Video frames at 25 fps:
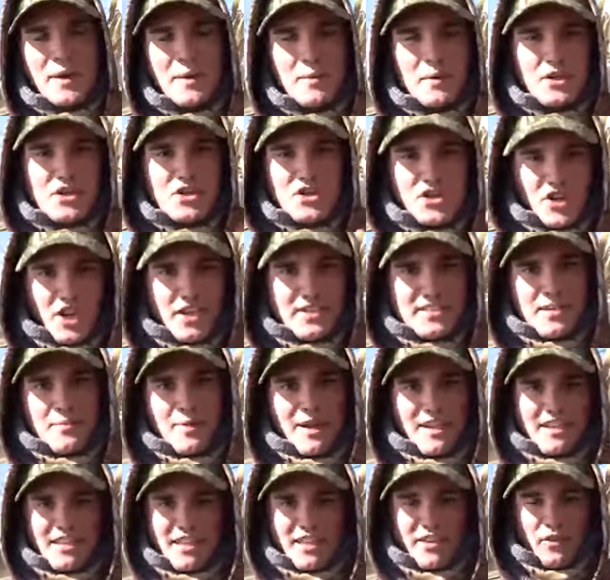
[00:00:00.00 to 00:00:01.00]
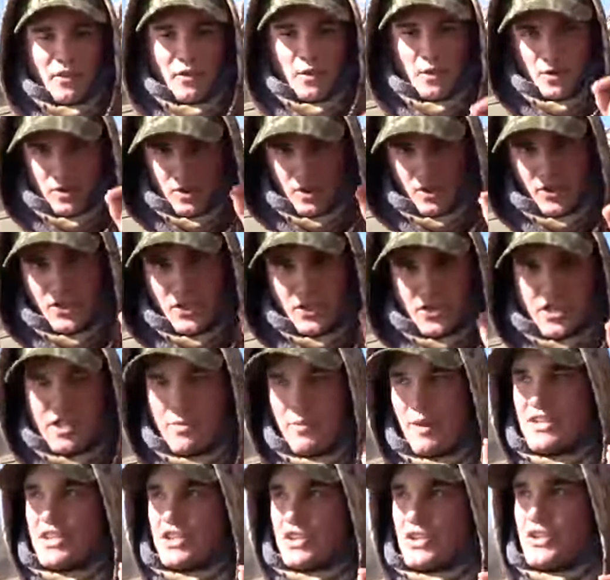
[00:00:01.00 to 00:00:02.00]
We were just about to leave. We were literally just
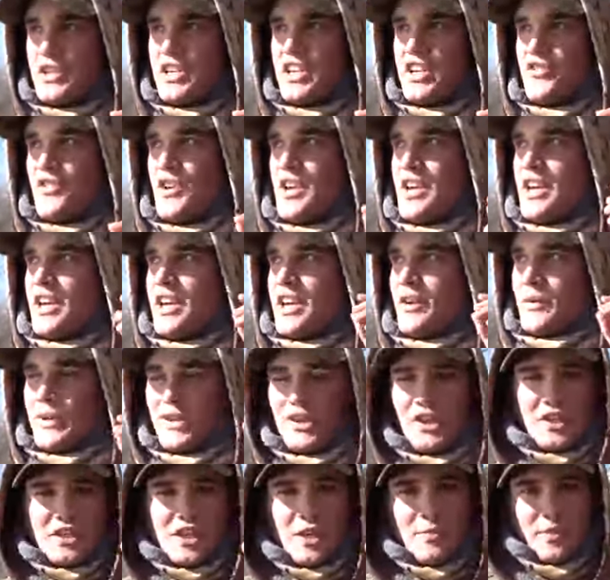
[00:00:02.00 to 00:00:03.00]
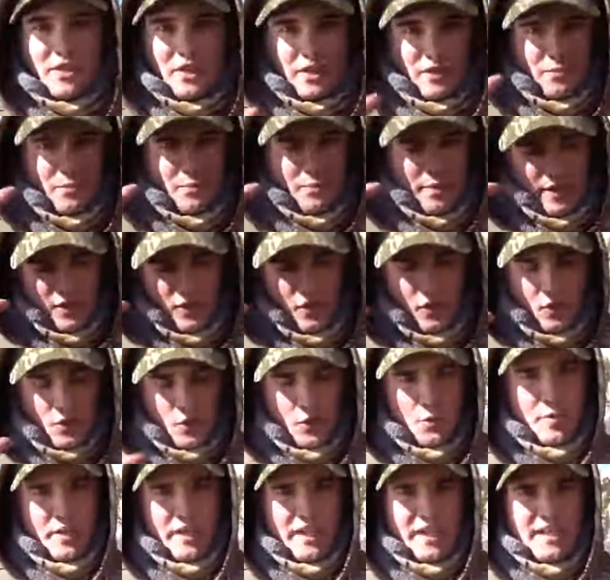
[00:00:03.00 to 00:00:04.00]
about to leave, and we looked up, and the big old
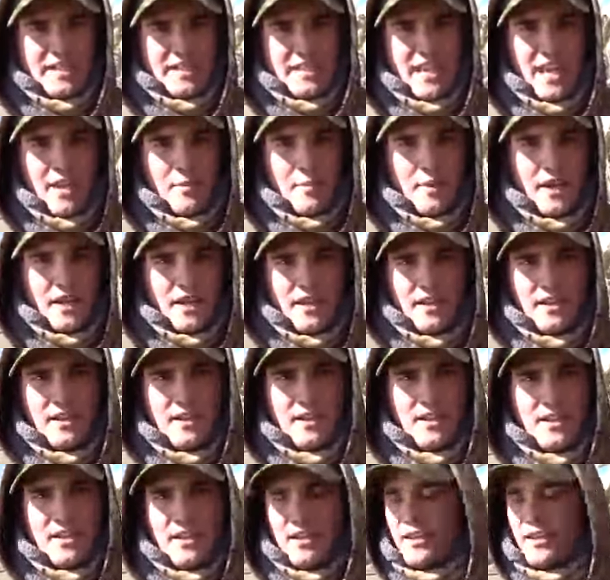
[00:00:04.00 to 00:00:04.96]
group of geese came in. Five.